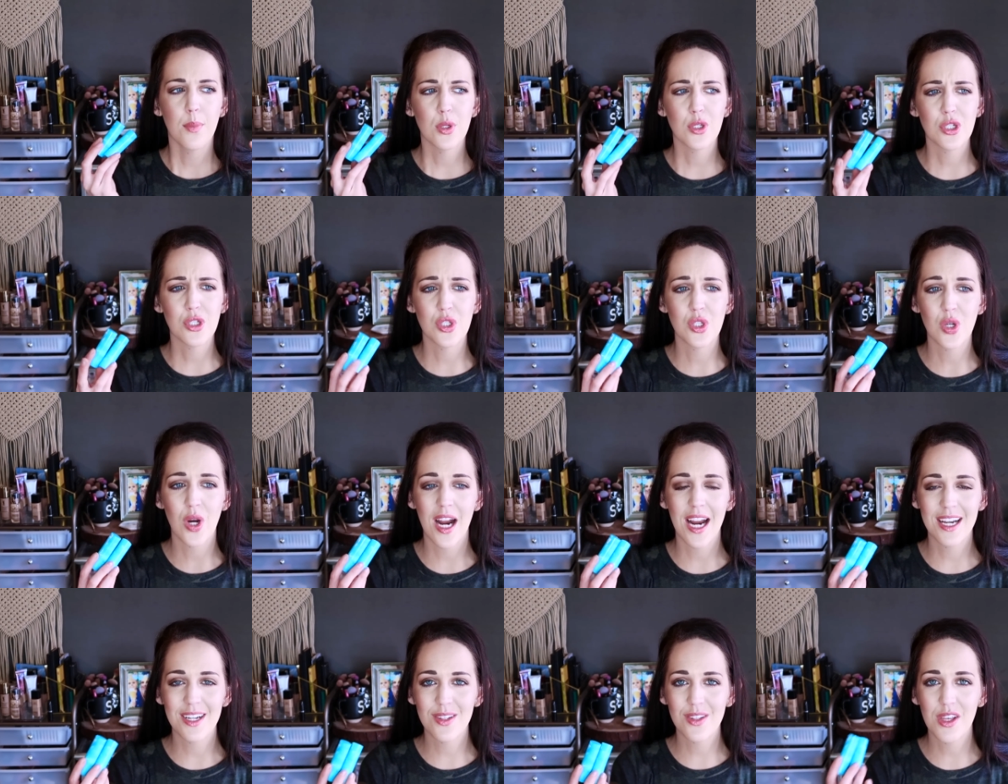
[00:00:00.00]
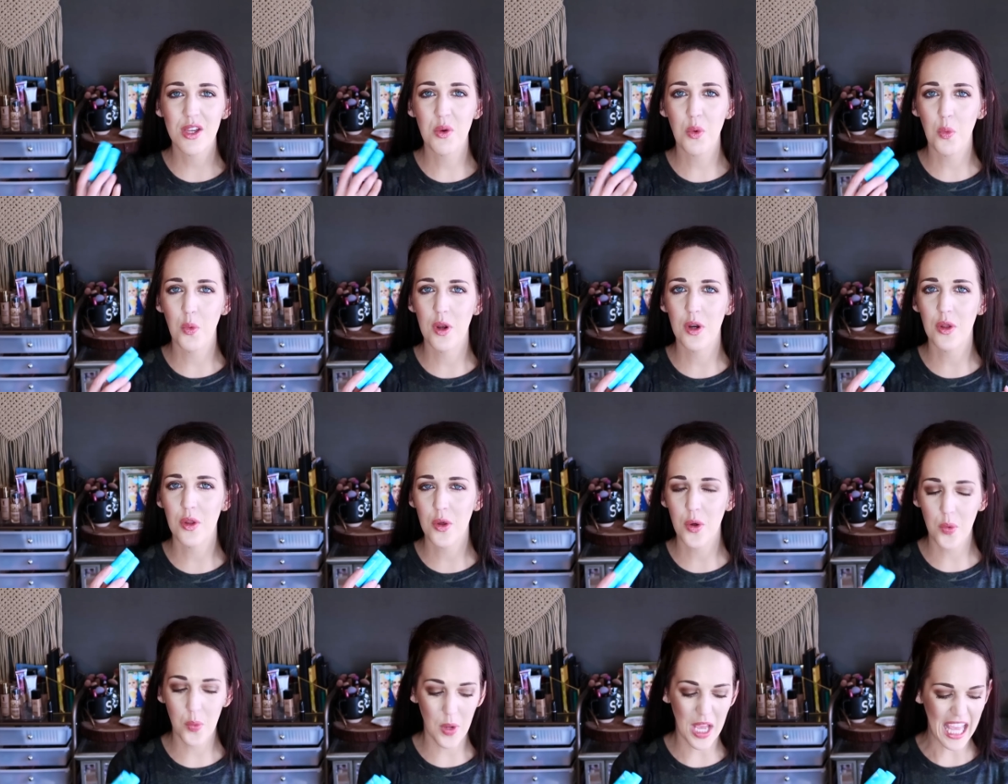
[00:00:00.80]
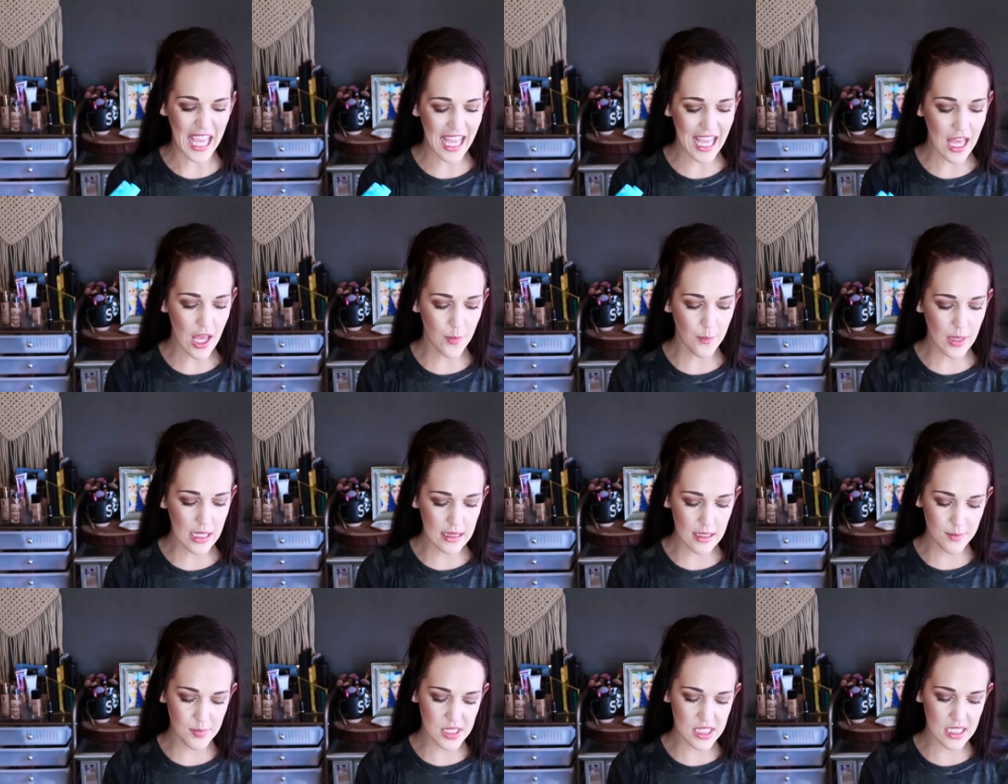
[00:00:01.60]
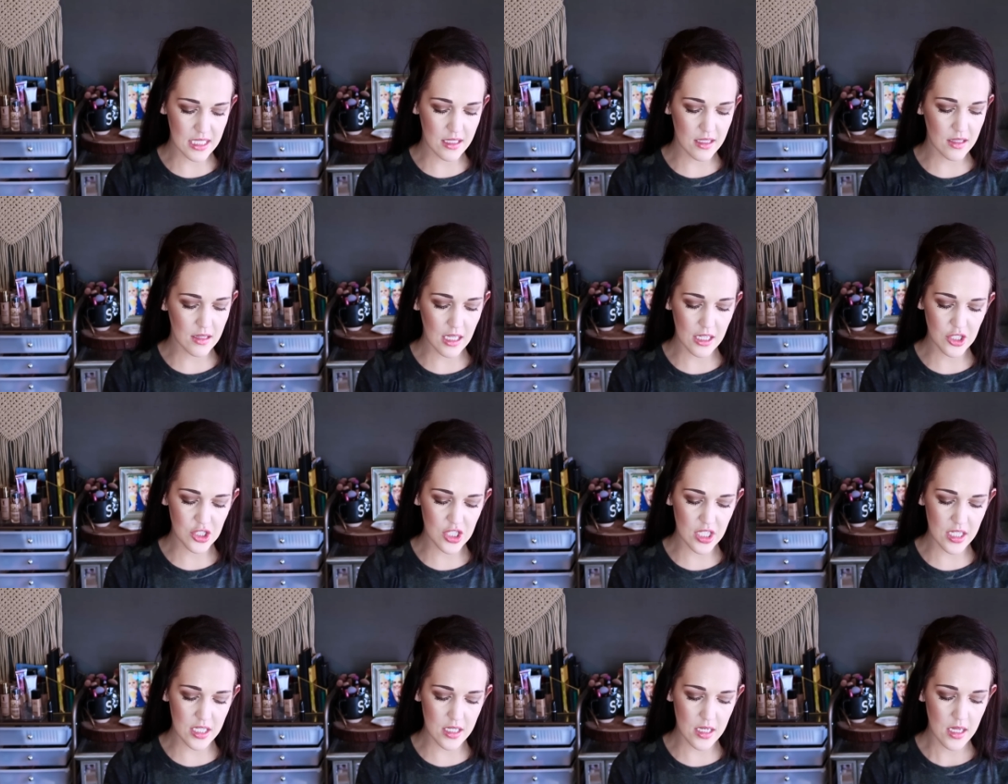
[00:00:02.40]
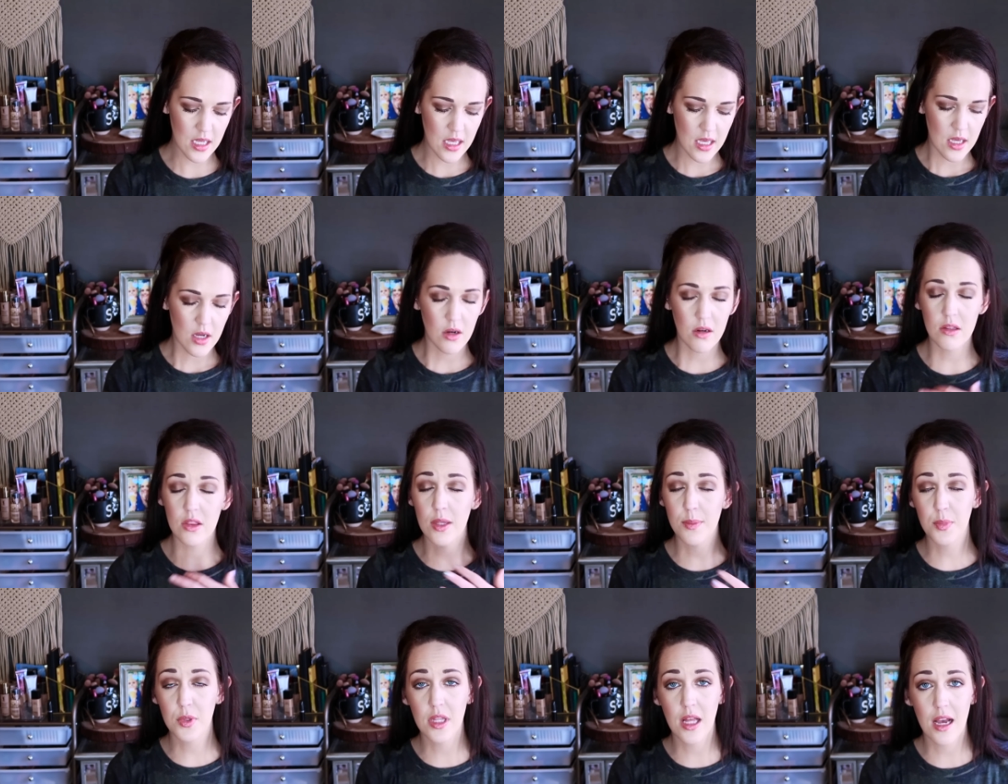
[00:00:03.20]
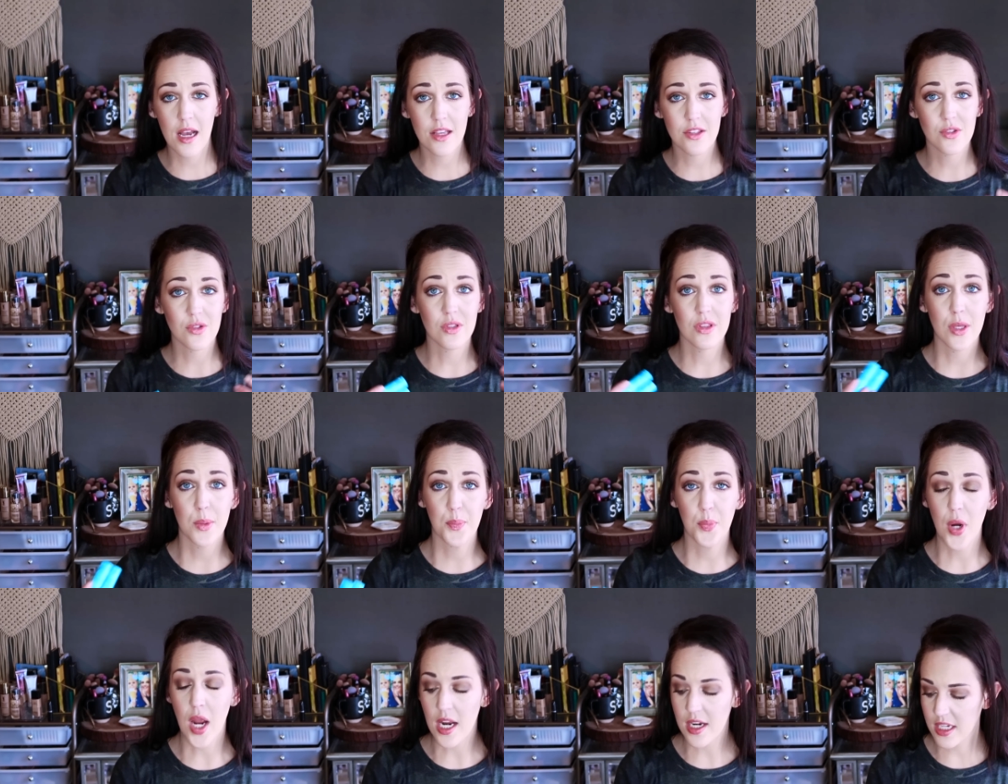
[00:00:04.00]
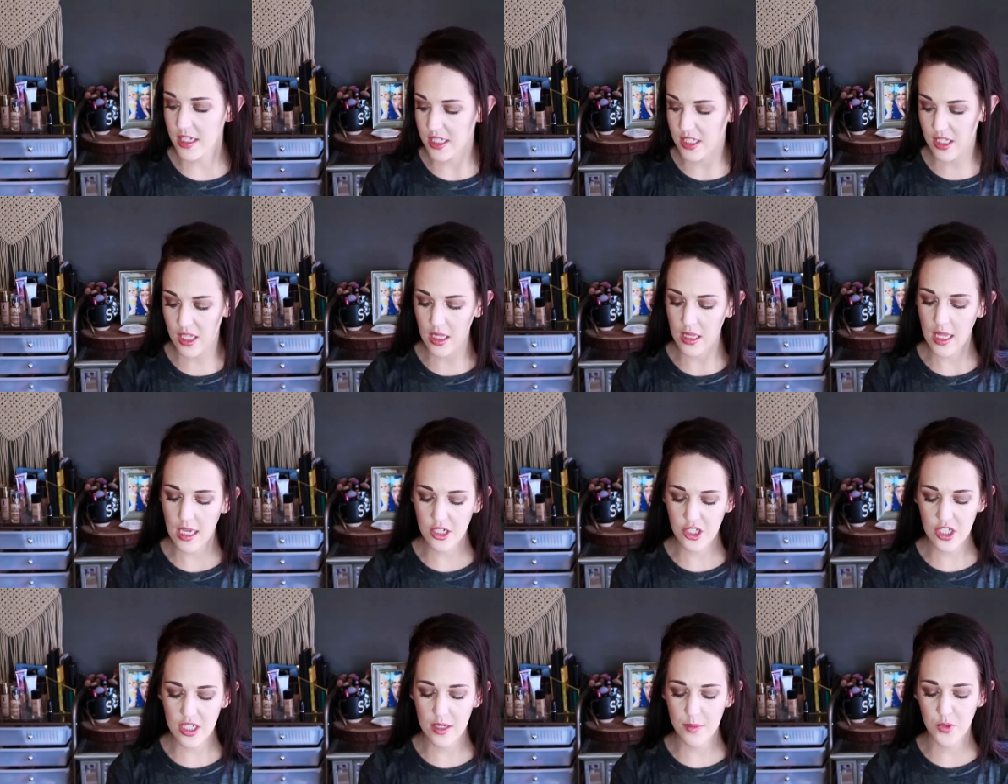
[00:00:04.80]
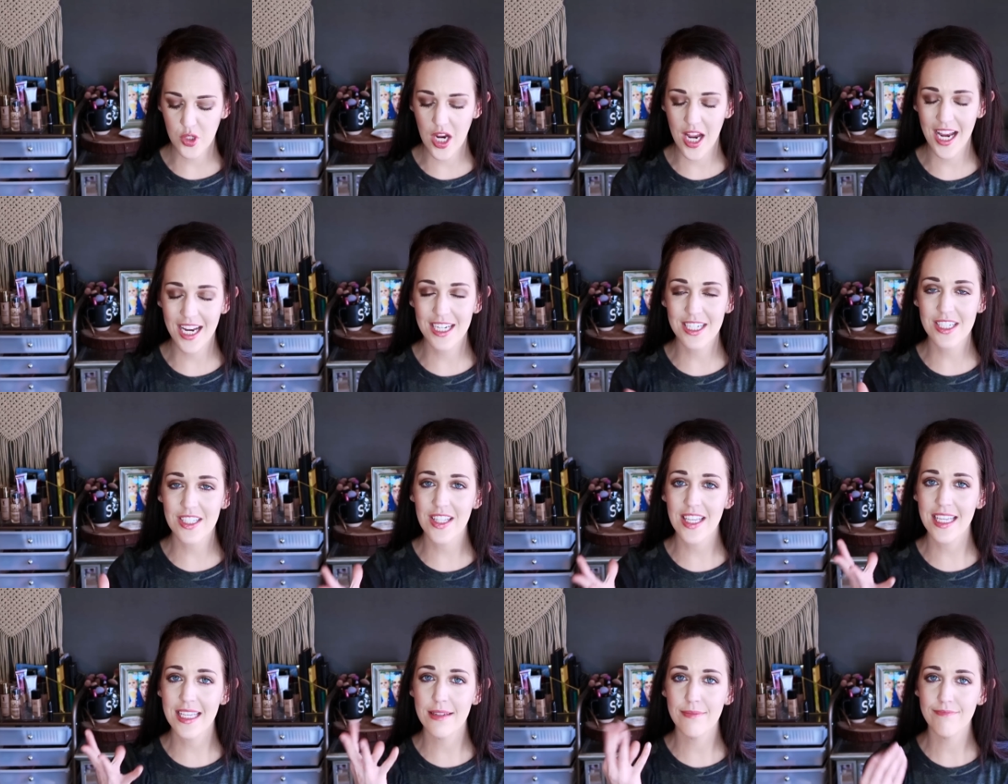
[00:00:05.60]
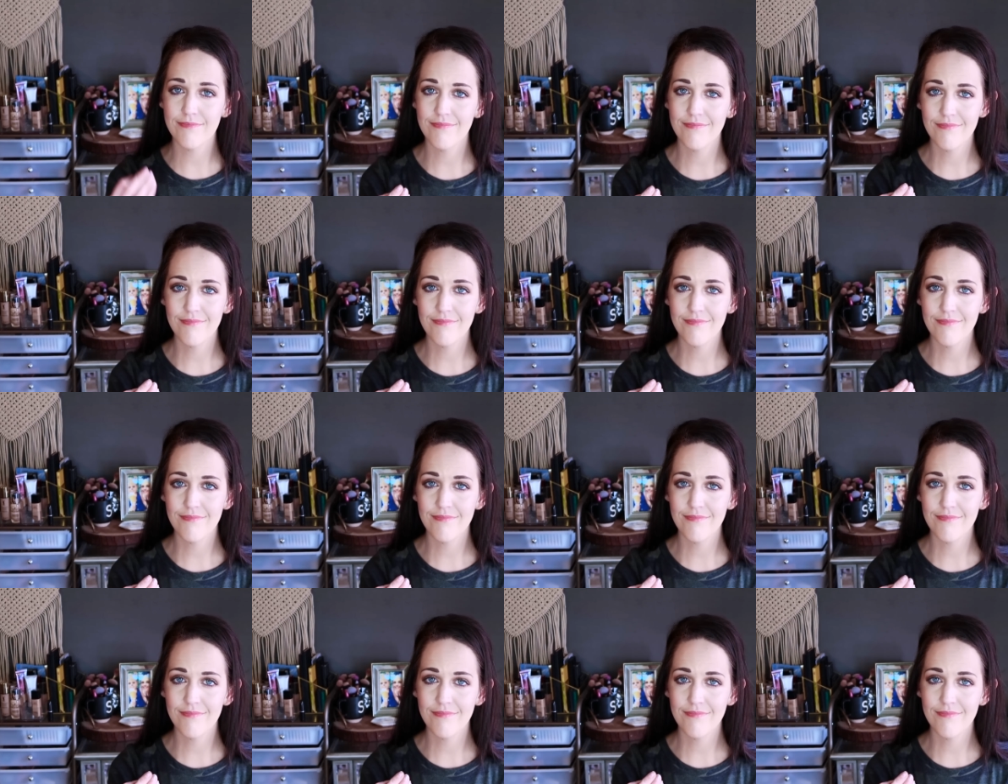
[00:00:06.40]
but just trying to like whittle away at my lipstick collection or lip gloss or lip product collection. I'm trying to like